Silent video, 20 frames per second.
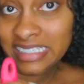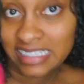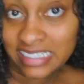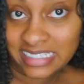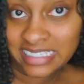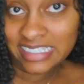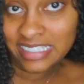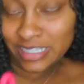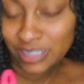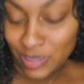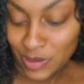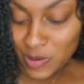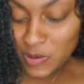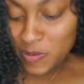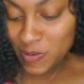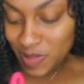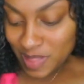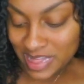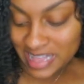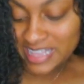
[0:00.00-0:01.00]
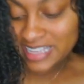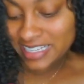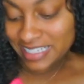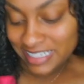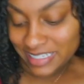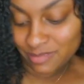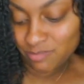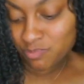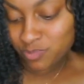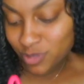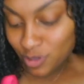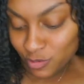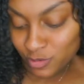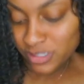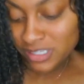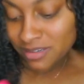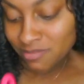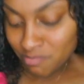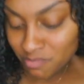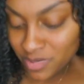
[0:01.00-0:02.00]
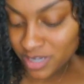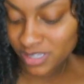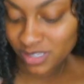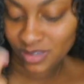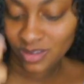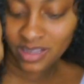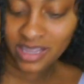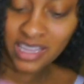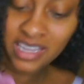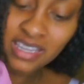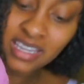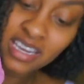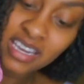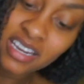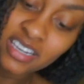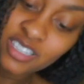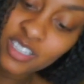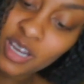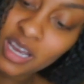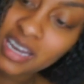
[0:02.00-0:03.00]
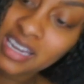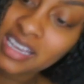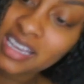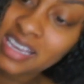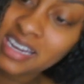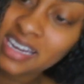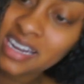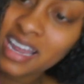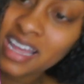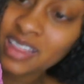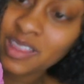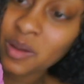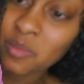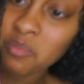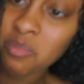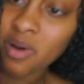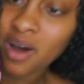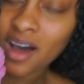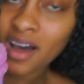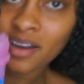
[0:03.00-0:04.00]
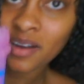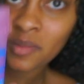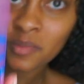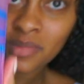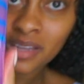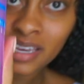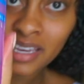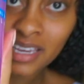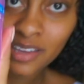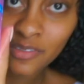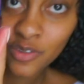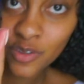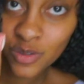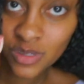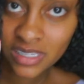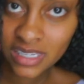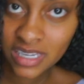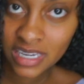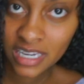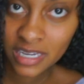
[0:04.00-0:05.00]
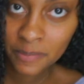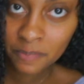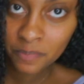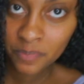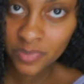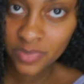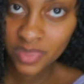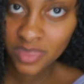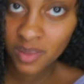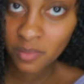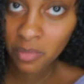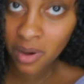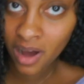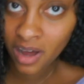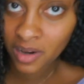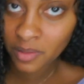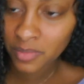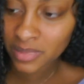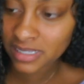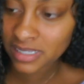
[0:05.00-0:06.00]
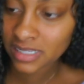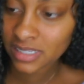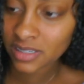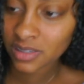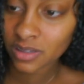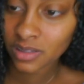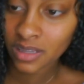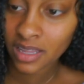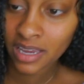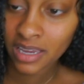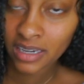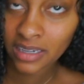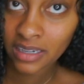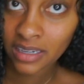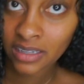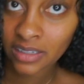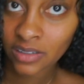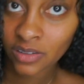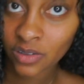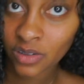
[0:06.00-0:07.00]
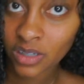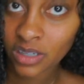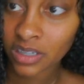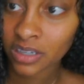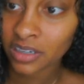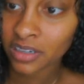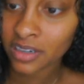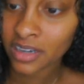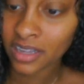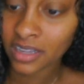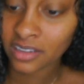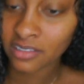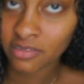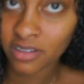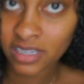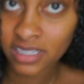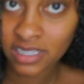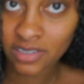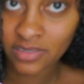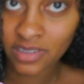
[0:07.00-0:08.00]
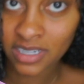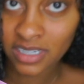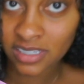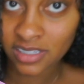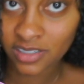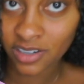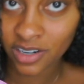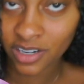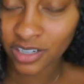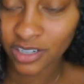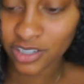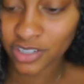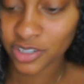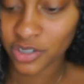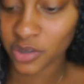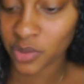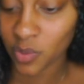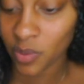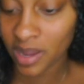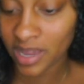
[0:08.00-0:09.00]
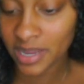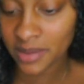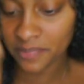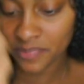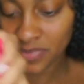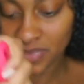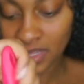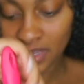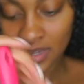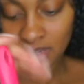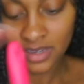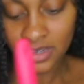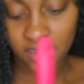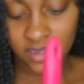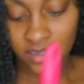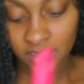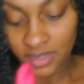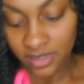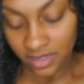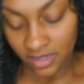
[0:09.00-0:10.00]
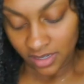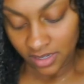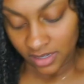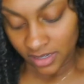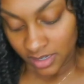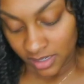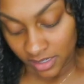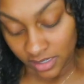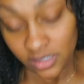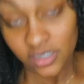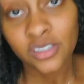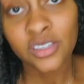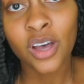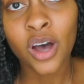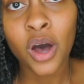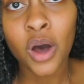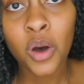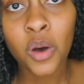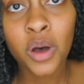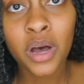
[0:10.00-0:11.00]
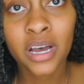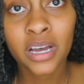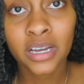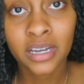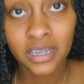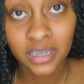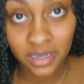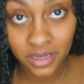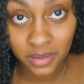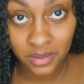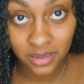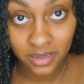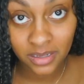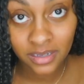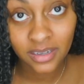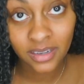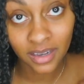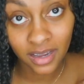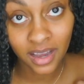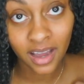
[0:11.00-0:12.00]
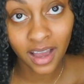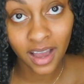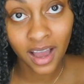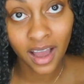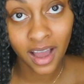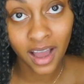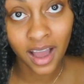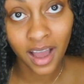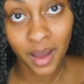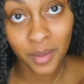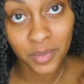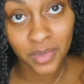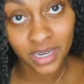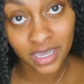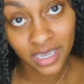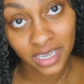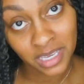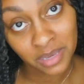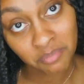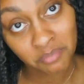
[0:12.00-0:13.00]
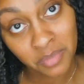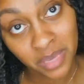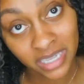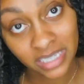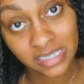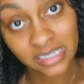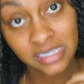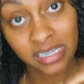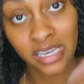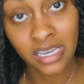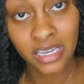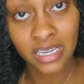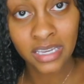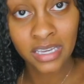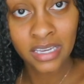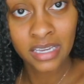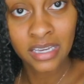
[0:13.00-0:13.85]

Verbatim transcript: So just throw some muscle in there, try to get it at the bottom. Like if you see, the bottom is still like a little clear and the rest of it is starting to turn white. So I'm gonna keep mixing.